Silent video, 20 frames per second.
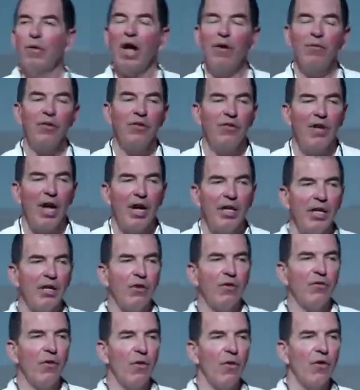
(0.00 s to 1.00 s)
when I was 10
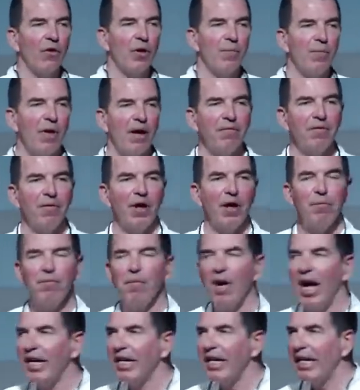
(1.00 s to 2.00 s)
years old and my
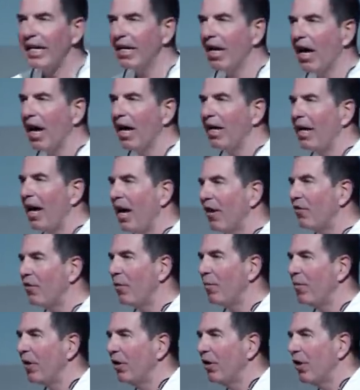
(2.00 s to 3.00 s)
friend Mikey and I in
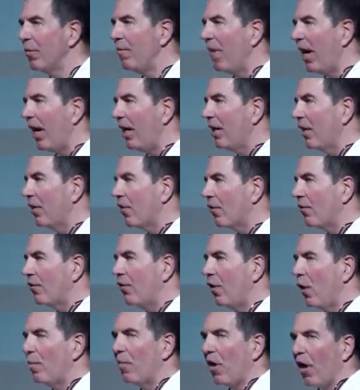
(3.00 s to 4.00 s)
Ashtabula made little
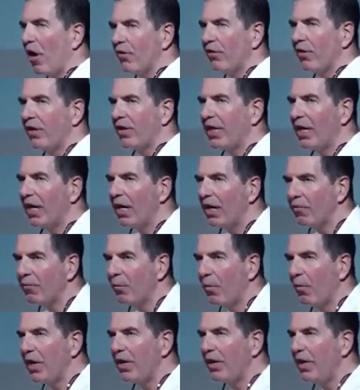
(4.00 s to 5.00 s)
snowballs at the end
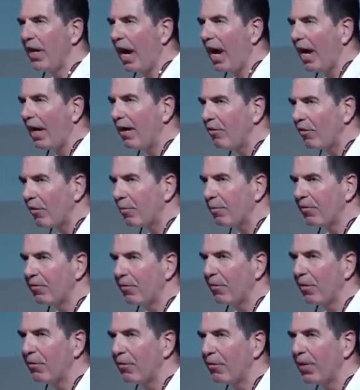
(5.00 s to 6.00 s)
of one day and just
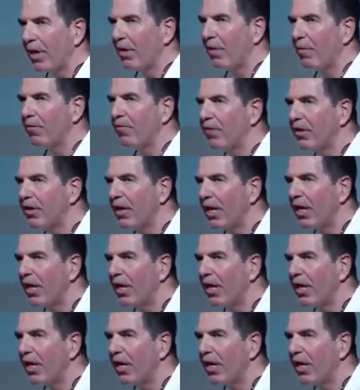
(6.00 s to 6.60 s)
before we went home for